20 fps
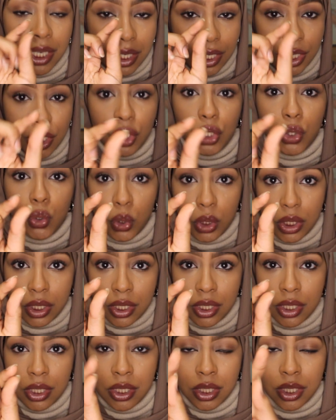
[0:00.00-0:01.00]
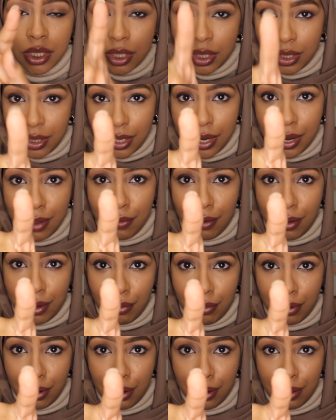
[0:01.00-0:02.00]
is yours. Live how you
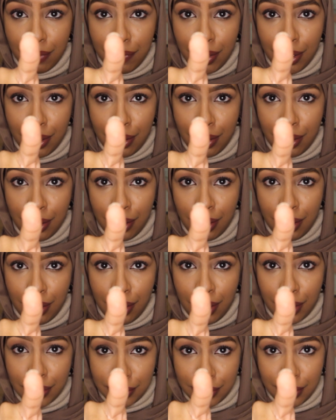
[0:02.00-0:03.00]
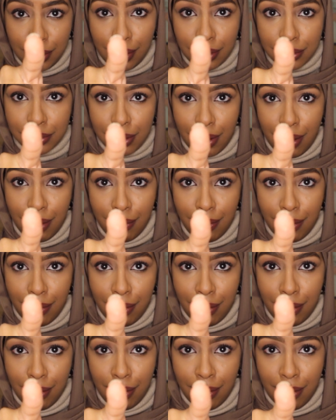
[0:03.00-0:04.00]
want to live. I'll see you next time.
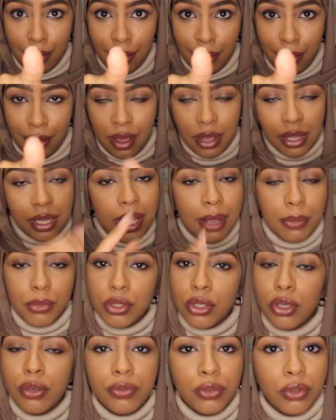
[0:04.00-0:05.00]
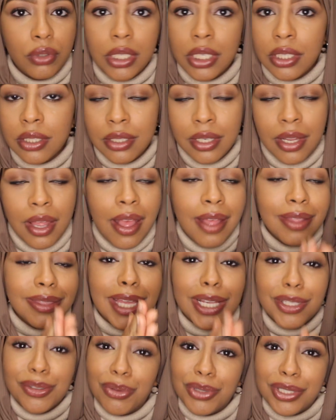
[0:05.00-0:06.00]
Okay, I'm so foolish.
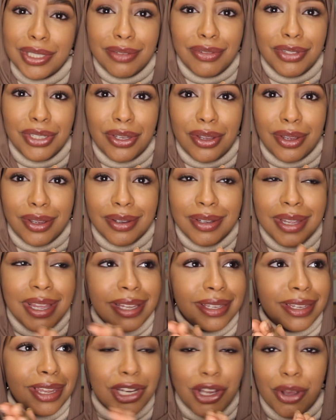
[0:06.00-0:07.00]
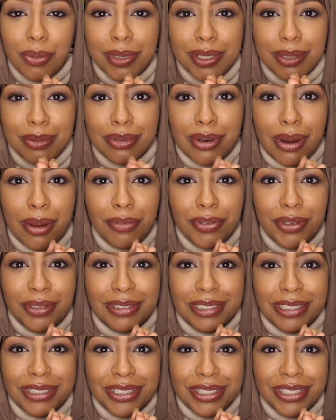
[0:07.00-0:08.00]
Thanks for watching the video. Like, comment, subscribe if you
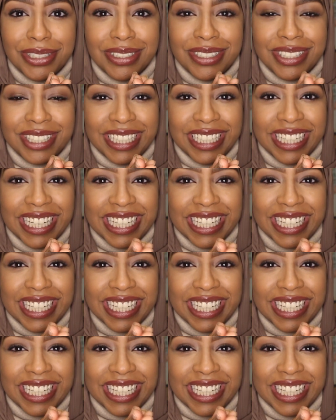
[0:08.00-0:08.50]
want to. See you